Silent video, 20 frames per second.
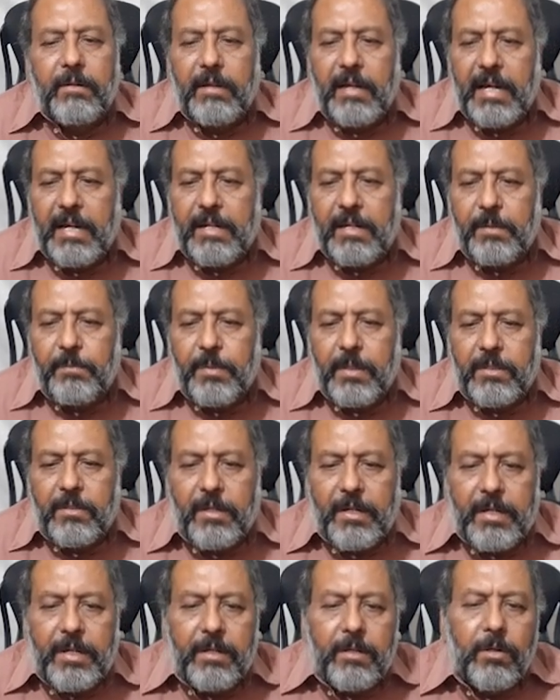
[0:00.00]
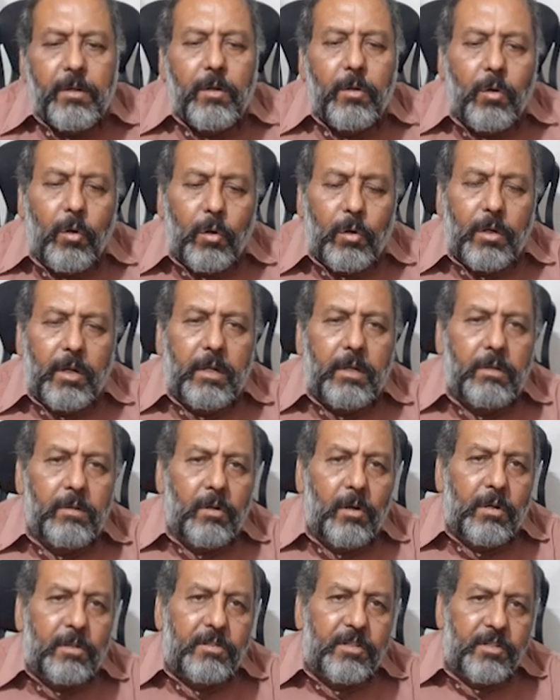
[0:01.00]
and number 3 oral
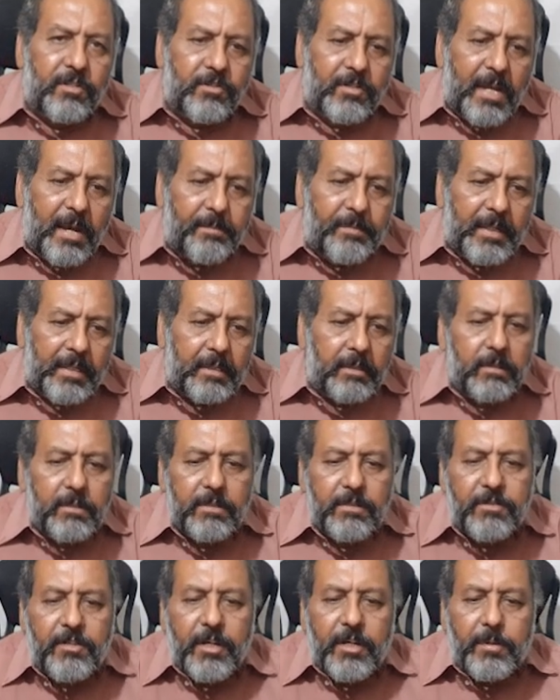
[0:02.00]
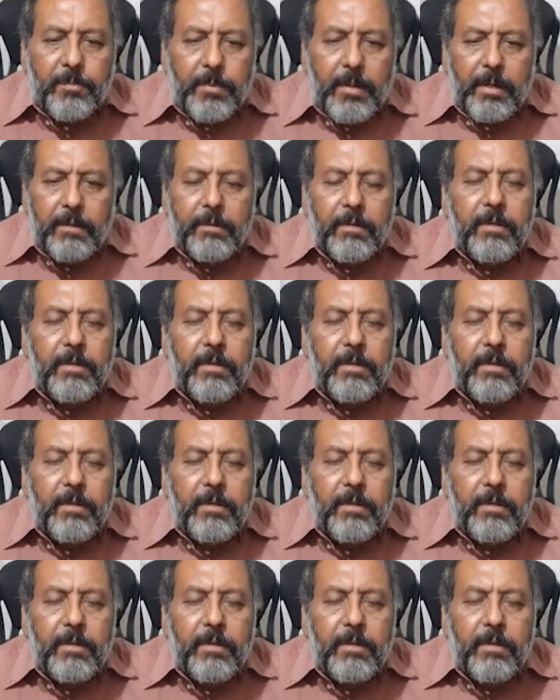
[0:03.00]
or systemic treatment.